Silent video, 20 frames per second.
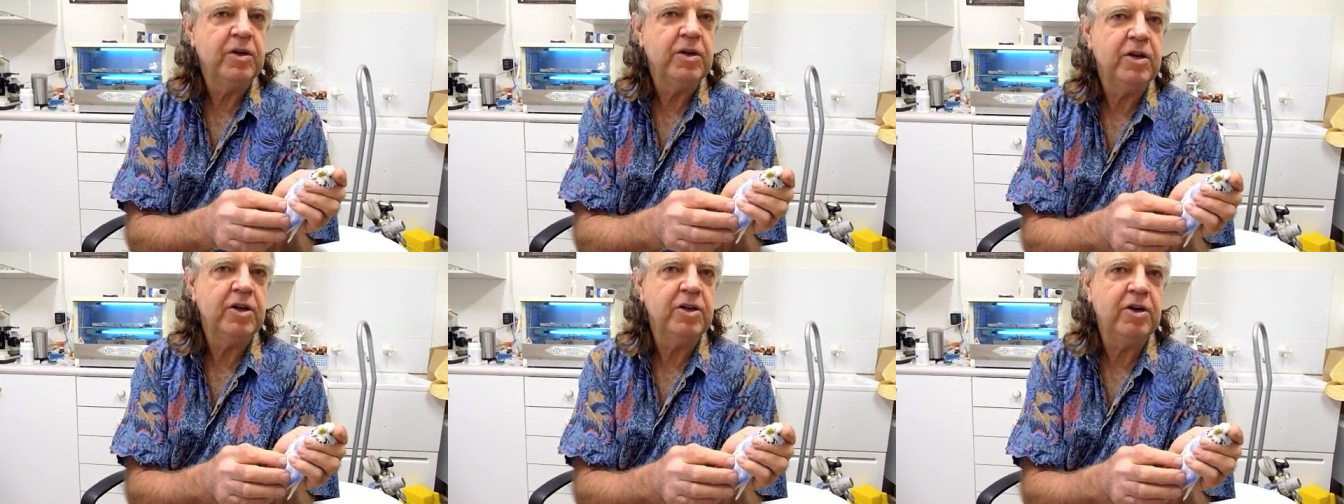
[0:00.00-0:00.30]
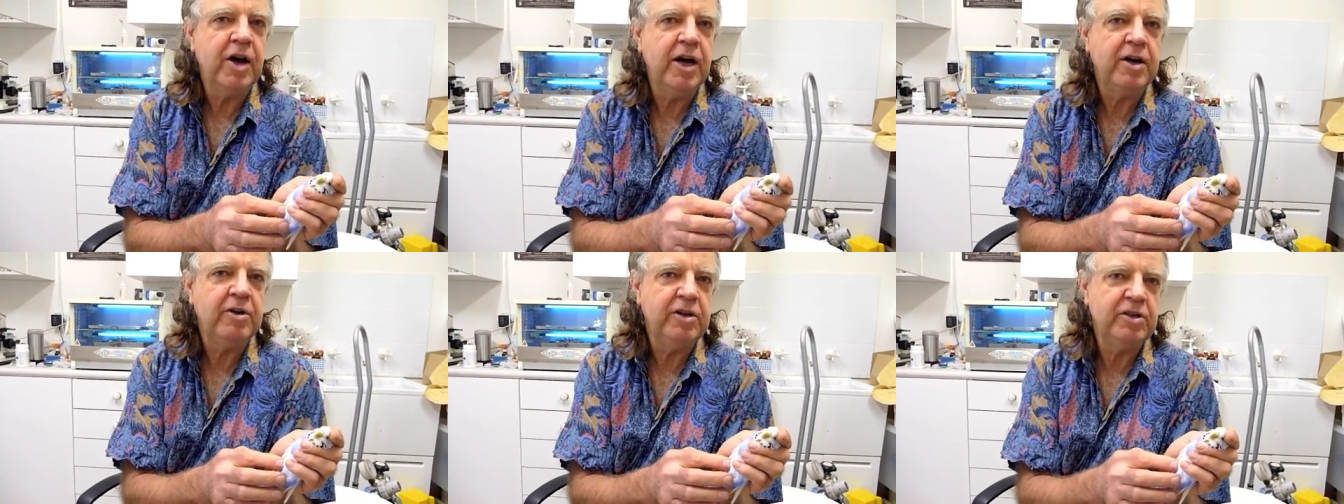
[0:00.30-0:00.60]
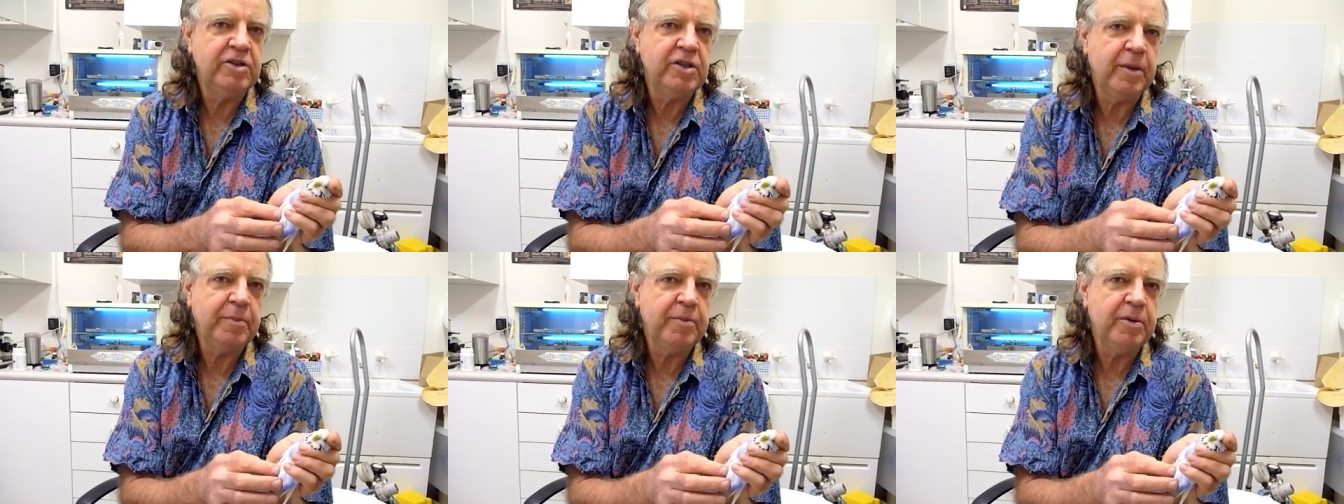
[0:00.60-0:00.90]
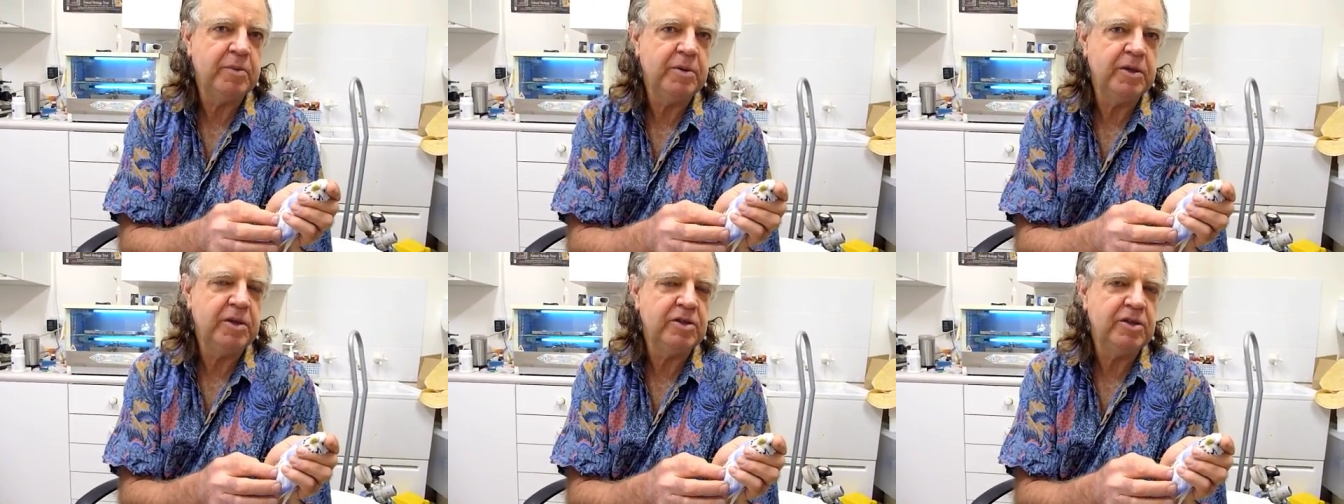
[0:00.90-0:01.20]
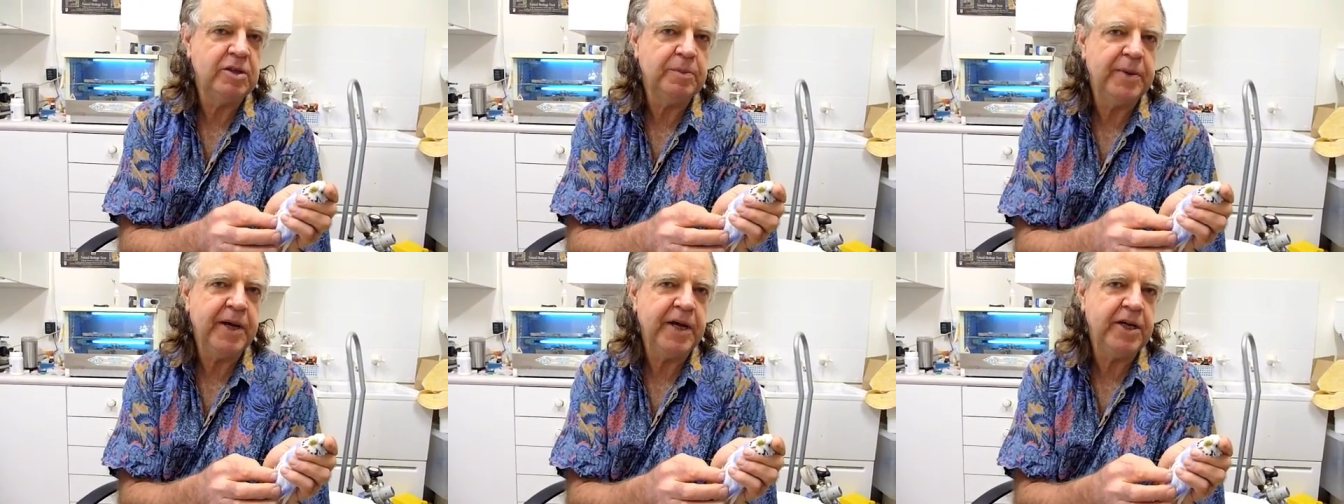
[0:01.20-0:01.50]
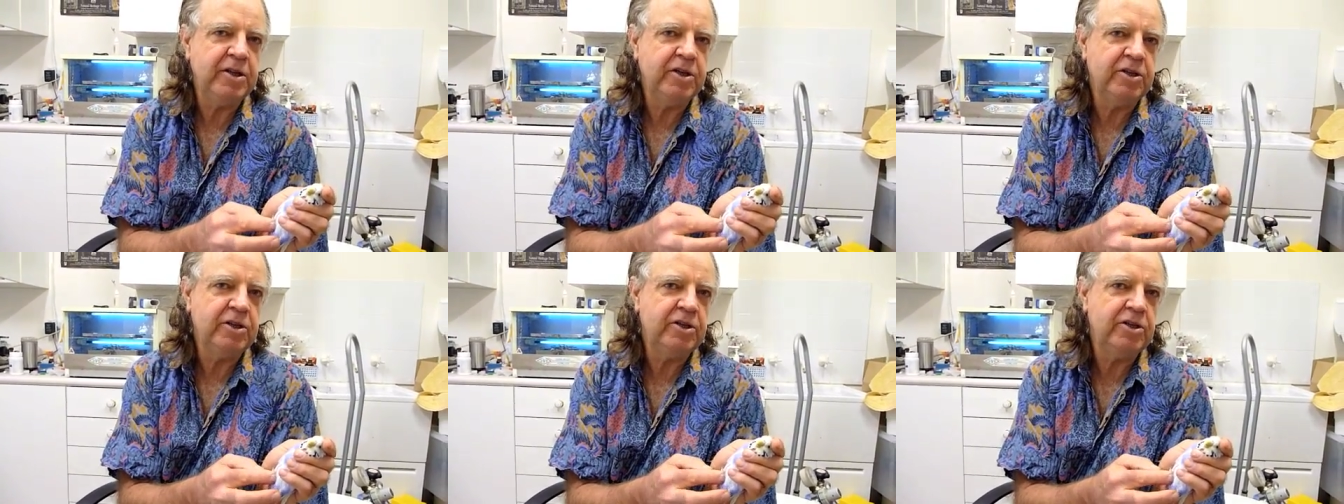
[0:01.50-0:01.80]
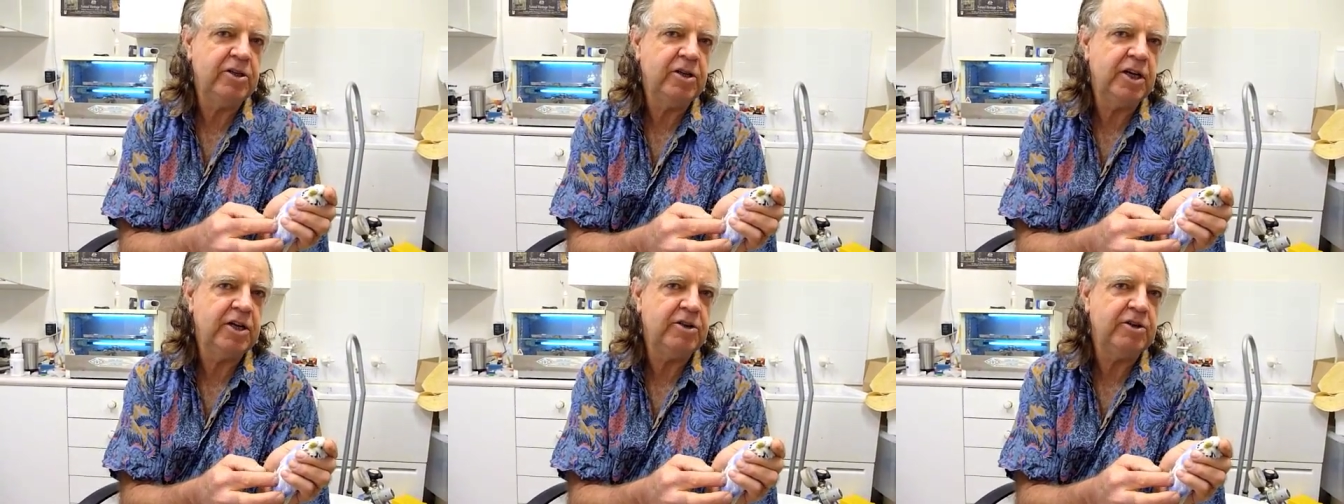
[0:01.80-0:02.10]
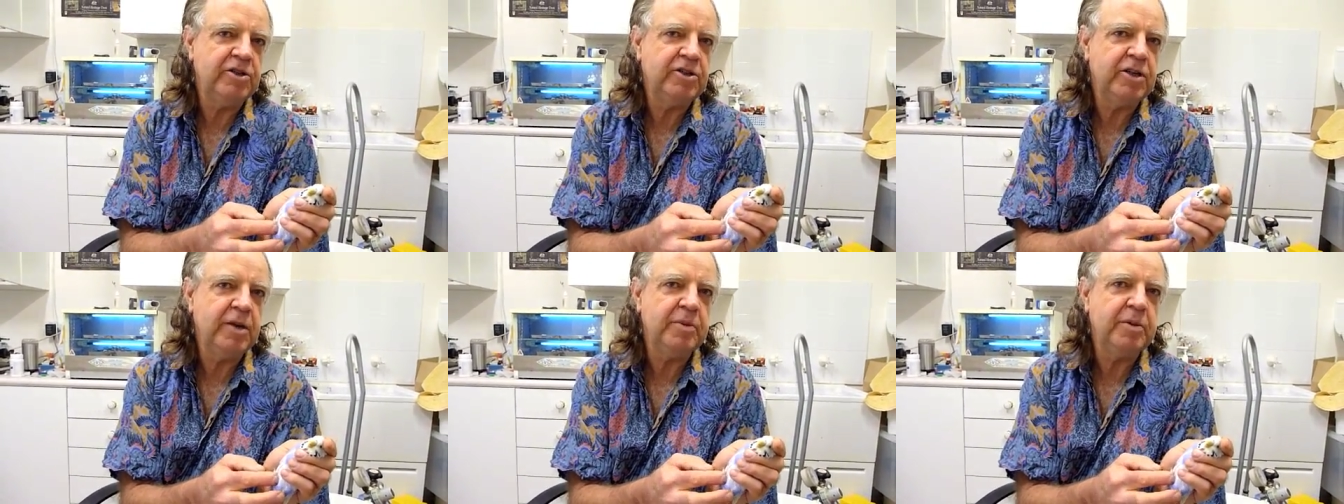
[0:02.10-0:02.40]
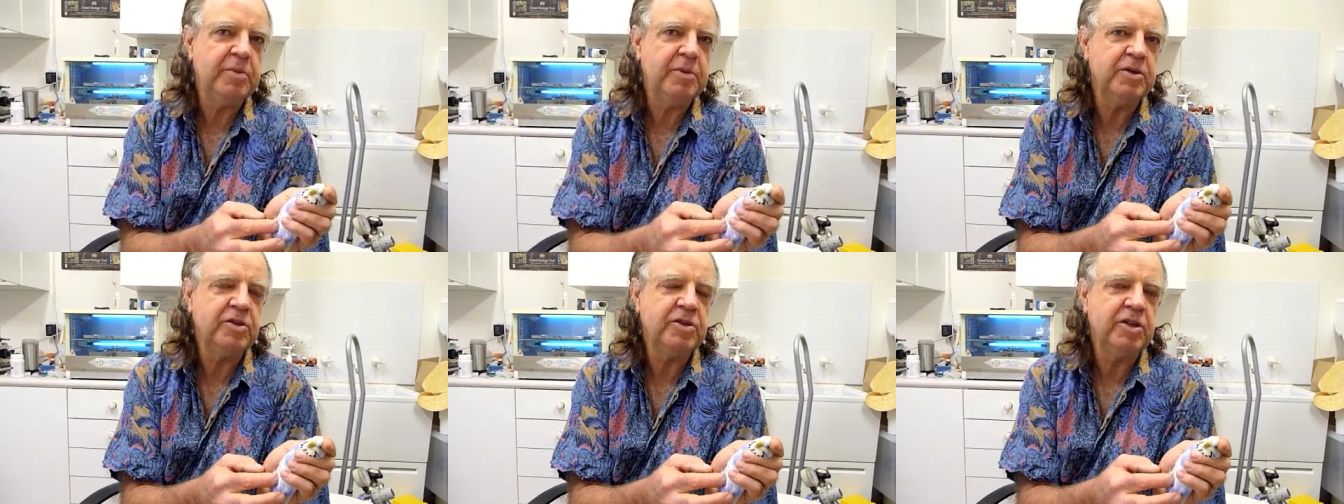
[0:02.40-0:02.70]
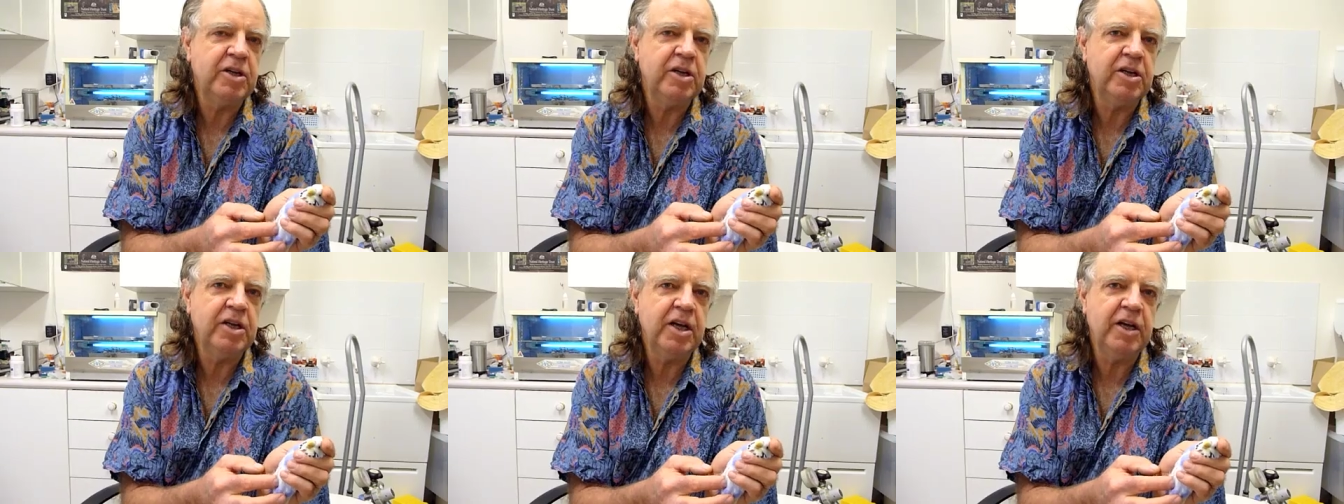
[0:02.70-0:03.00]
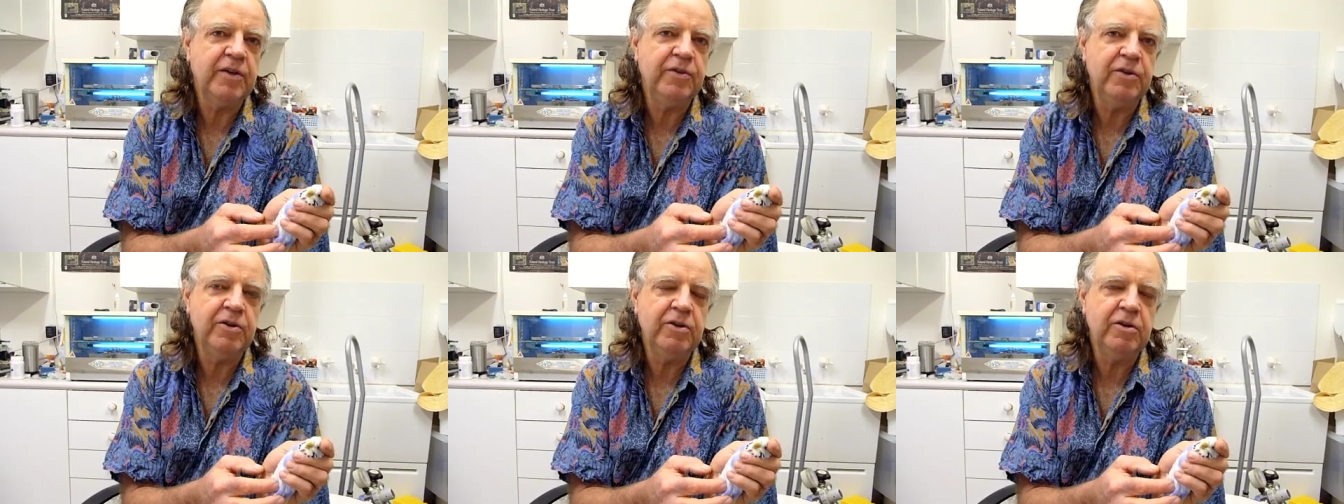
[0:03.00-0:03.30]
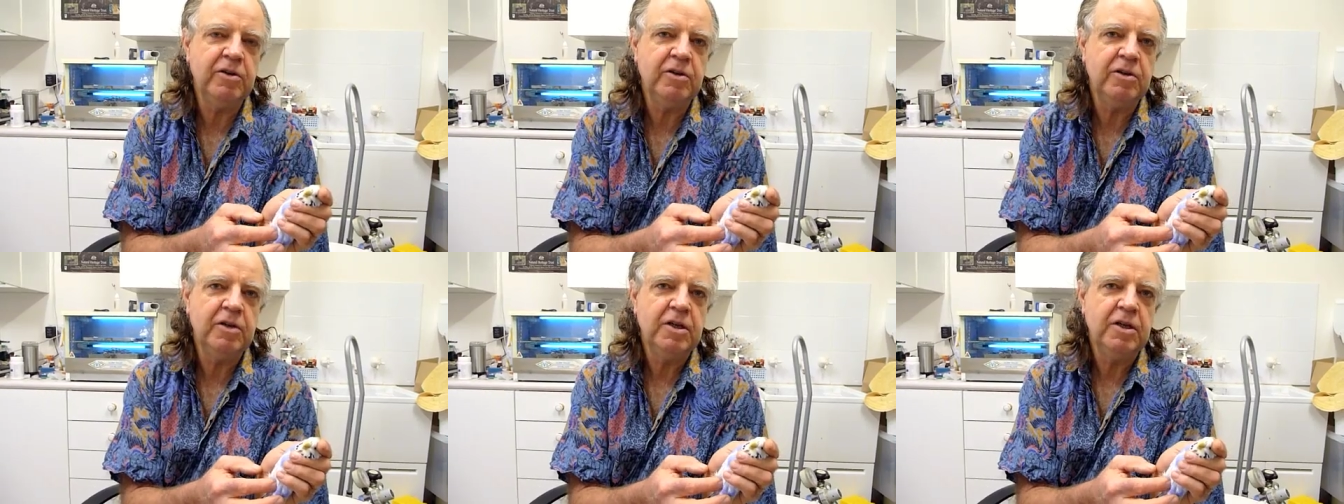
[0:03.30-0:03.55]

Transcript: the dietary supplements, the patented dietary supplements that I gave you,